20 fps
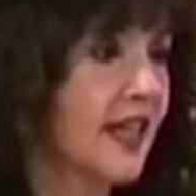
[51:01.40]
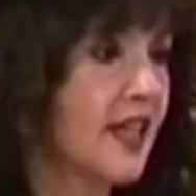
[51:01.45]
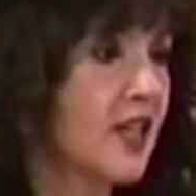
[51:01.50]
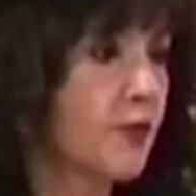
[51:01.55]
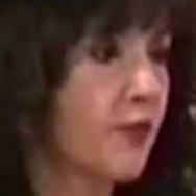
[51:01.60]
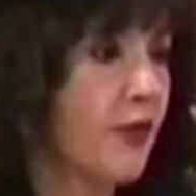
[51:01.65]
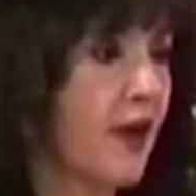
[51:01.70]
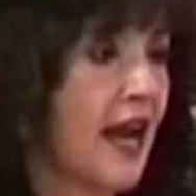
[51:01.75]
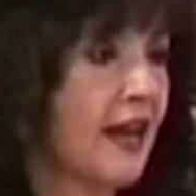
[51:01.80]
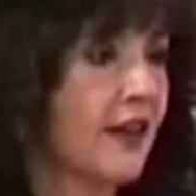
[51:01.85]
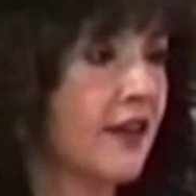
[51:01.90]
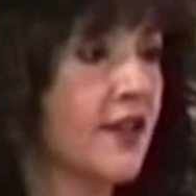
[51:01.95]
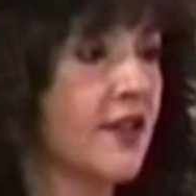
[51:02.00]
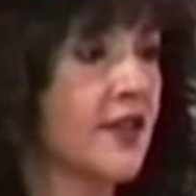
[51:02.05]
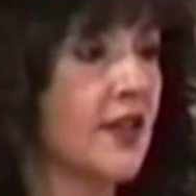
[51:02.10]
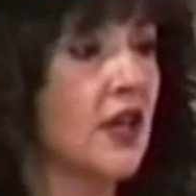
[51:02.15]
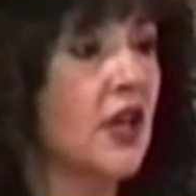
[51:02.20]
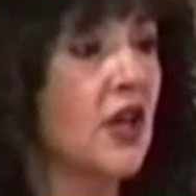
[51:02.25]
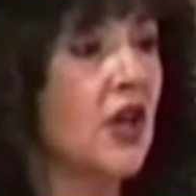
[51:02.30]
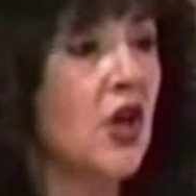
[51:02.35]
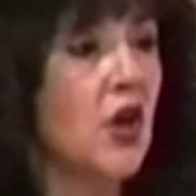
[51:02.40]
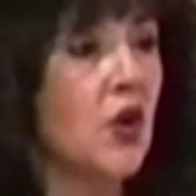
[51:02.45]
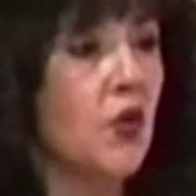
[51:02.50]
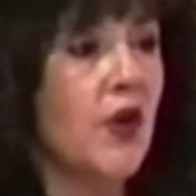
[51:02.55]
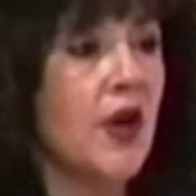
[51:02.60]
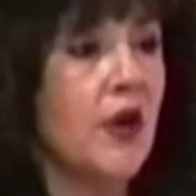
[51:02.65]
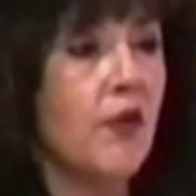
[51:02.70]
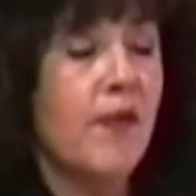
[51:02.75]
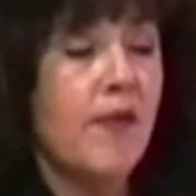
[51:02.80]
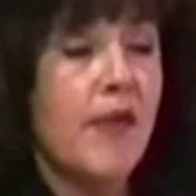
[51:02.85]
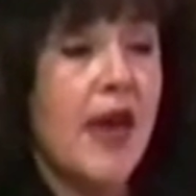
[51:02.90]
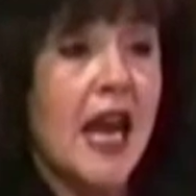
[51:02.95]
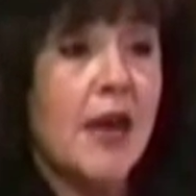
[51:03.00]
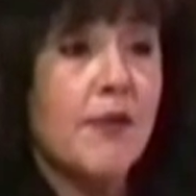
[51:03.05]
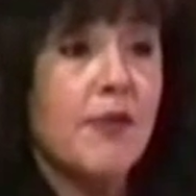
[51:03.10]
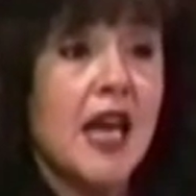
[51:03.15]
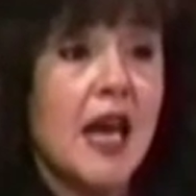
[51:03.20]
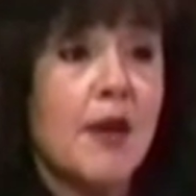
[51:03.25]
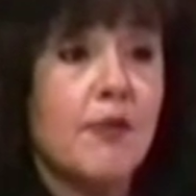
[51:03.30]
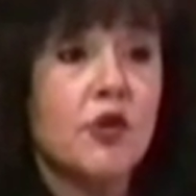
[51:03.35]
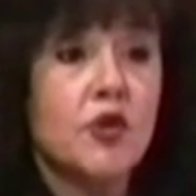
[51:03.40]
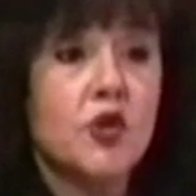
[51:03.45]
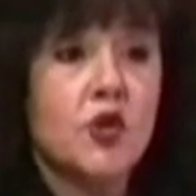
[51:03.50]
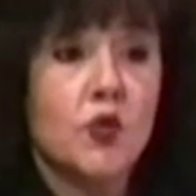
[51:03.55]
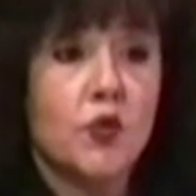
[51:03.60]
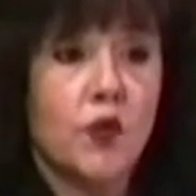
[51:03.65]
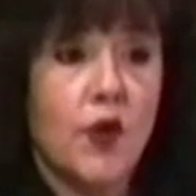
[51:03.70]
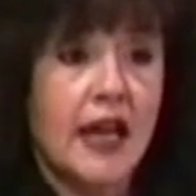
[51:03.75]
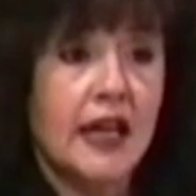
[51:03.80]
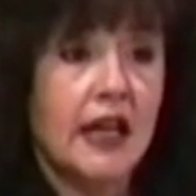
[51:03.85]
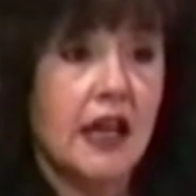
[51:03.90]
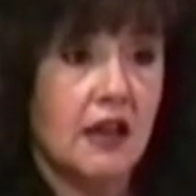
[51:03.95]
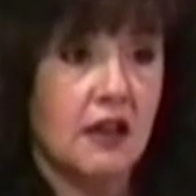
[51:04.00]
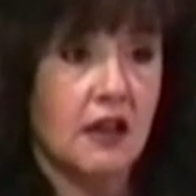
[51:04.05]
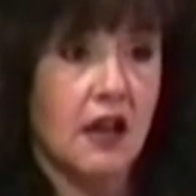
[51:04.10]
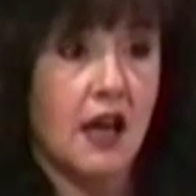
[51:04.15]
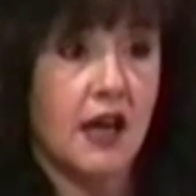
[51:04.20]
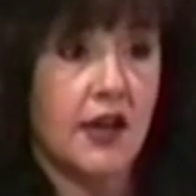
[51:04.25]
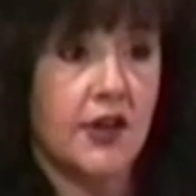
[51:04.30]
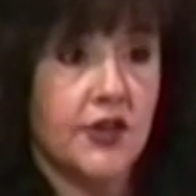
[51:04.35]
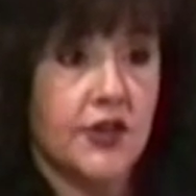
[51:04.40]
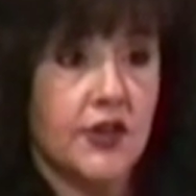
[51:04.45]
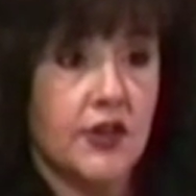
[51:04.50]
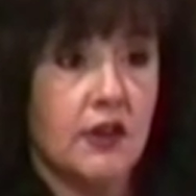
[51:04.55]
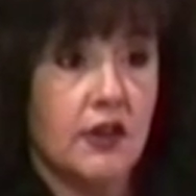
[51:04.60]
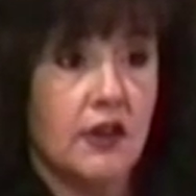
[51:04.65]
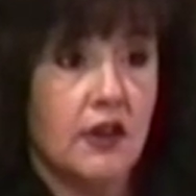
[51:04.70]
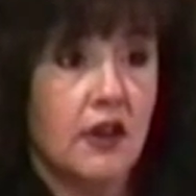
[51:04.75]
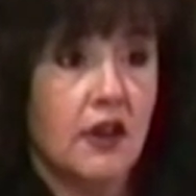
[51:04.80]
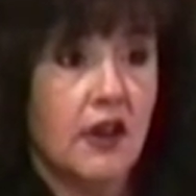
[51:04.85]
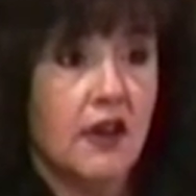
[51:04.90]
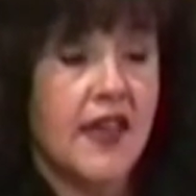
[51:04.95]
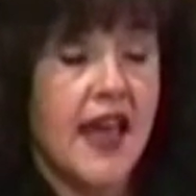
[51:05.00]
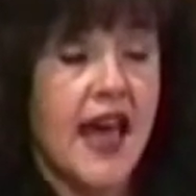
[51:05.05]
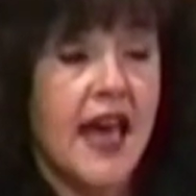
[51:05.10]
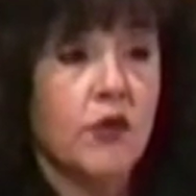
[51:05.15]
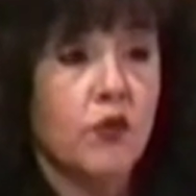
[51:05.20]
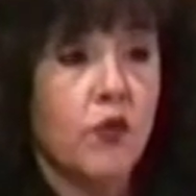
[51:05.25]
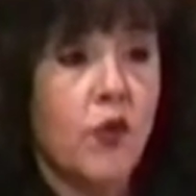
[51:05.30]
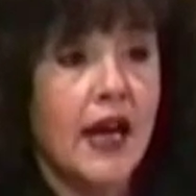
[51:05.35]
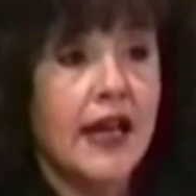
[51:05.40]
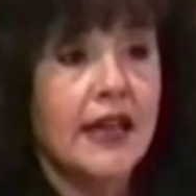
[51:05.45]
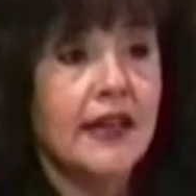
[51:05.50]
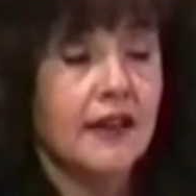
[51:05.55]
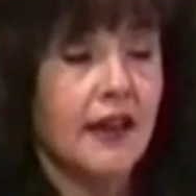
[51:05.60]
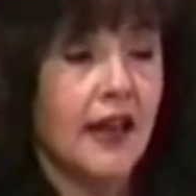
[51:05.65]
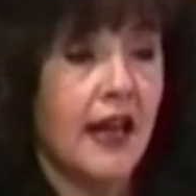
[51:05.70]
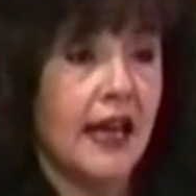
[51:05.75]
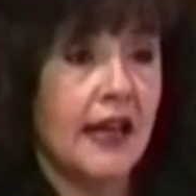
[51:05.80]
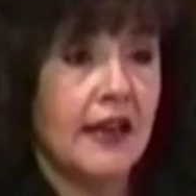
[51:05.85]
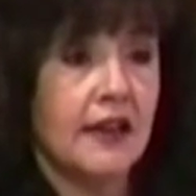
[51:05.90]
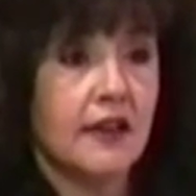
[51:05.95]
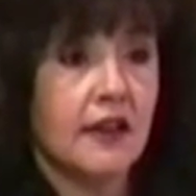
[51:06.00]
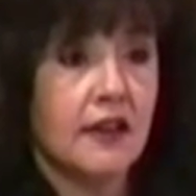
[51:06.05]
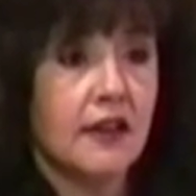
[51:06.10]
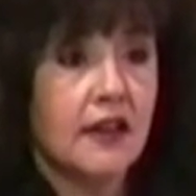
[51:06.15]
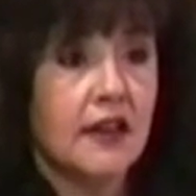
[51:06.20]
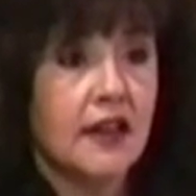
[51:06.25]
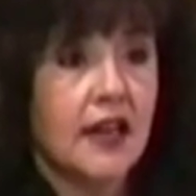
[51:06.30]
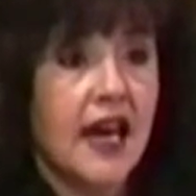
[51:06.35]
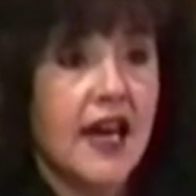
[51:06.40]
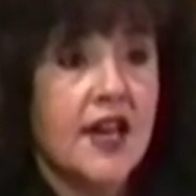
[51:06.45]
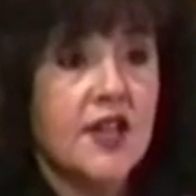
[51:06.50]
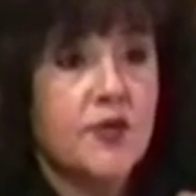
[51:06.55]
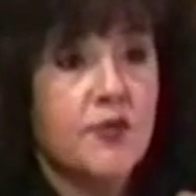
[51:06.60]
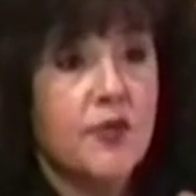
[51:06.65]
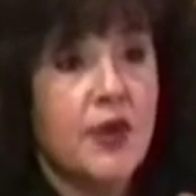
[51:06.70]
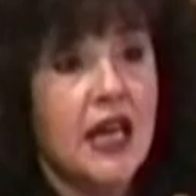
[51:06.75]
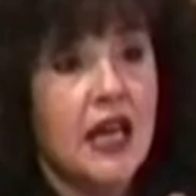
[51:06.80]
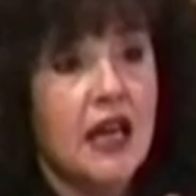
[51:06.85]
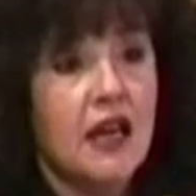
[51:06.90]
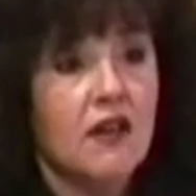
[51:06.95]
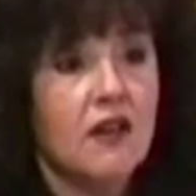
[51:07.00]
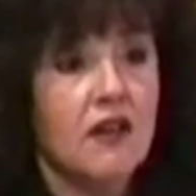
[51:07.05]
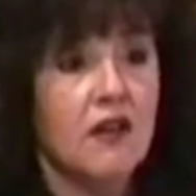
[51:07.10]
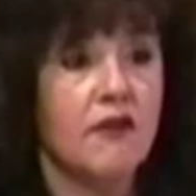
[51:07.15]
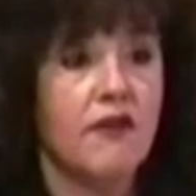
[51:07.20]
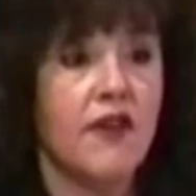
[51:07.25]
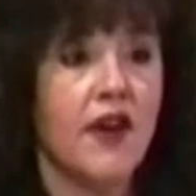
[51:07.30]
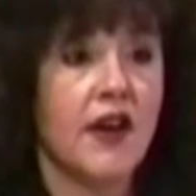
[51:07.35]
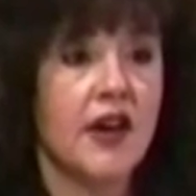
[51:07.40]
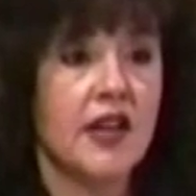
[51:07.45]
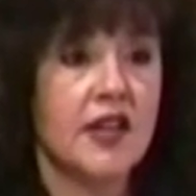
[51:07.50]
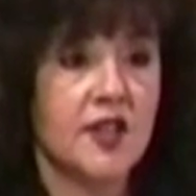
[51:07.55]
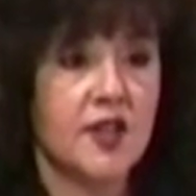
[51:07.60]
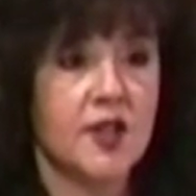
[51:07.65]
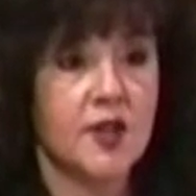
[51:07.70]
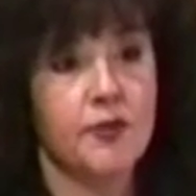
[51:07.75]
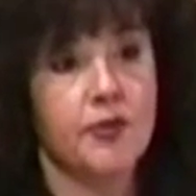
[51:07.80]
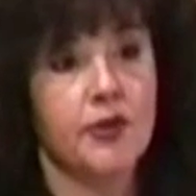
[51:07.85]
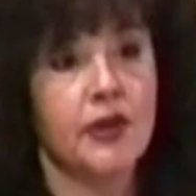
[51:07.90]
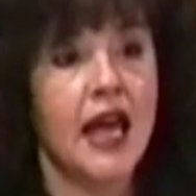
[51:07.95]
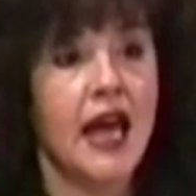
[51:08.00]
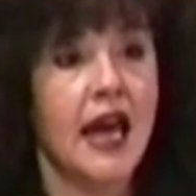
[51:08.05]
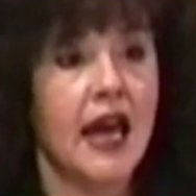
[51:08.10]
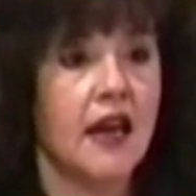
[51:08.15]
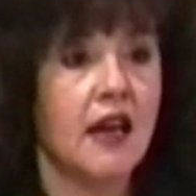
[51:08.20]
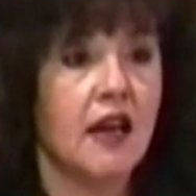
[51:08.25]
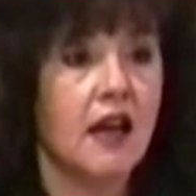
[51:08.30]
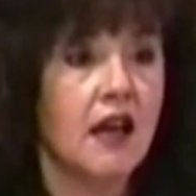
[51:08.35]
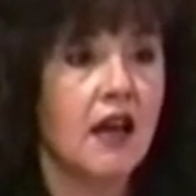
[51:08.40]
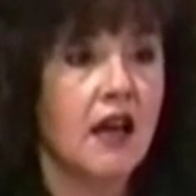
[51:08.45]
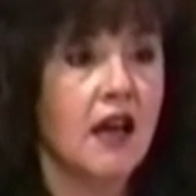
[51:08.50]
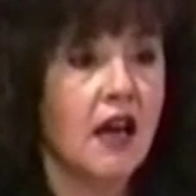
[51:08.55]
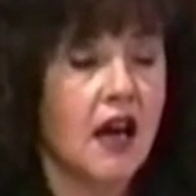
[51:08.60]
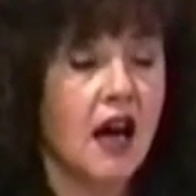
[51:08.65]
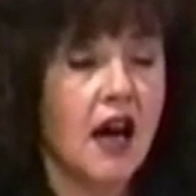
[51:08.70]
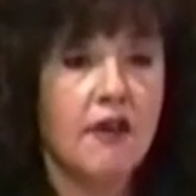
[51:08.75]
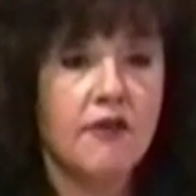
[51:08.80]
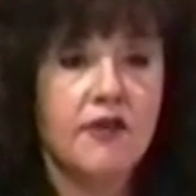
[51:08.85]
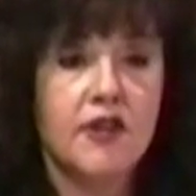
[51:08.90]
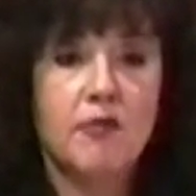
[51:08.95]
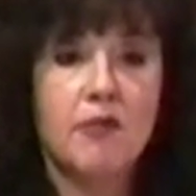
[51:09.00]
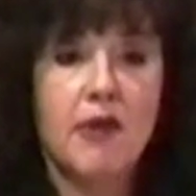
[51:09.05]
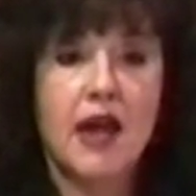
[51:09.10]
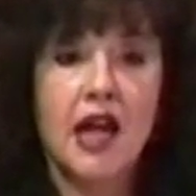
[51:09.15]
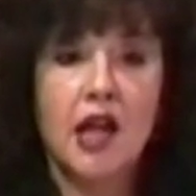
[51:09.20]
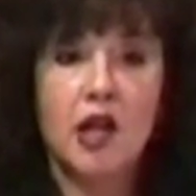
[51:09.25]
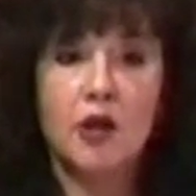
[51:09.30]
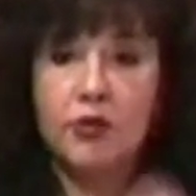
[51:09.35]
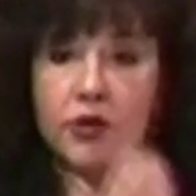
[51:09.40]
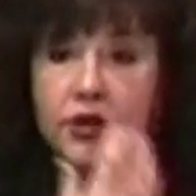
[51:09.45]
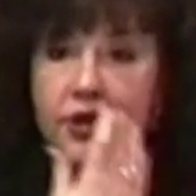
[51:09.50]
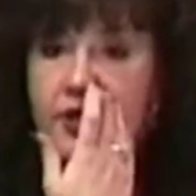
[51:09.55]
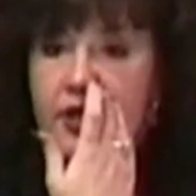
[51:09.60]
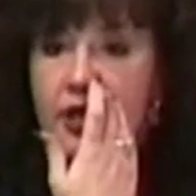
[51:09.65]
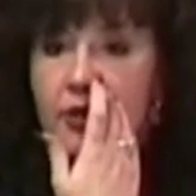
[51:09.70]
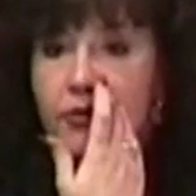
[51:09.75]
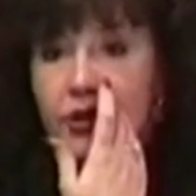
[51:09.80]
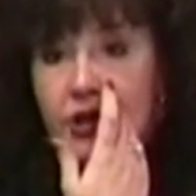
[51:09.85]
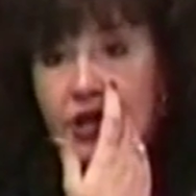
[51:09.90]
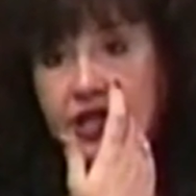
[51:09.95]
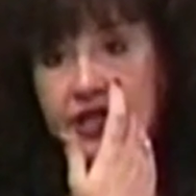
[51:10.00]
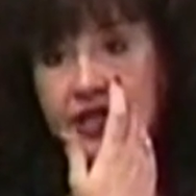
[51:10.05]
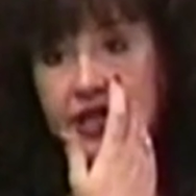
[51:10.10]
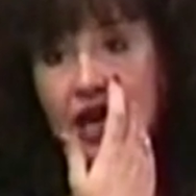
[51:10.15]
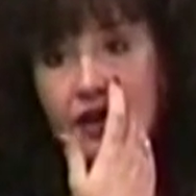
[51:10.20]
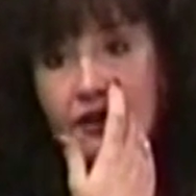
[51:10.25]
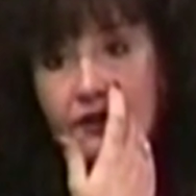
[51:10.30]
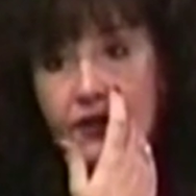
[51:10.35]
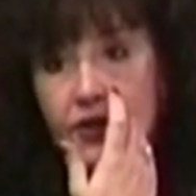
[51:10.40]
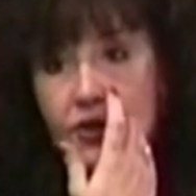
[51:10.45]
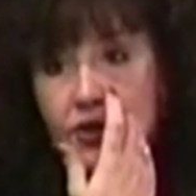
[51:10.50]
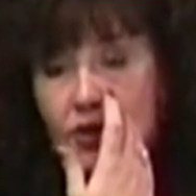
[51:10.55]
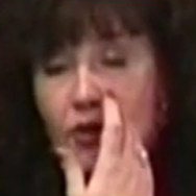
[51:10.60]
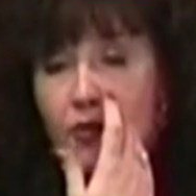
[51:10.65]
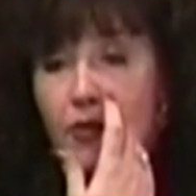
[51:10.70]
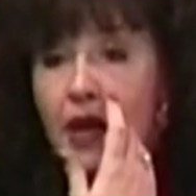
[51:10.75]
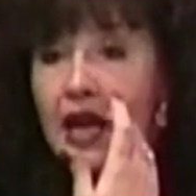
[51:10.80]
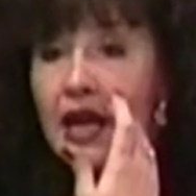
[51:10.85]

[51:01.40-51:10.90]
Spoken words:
stage practice, we may be able to recognize that white light as being the very display of the male Buddhas and Bodhisattvas, or the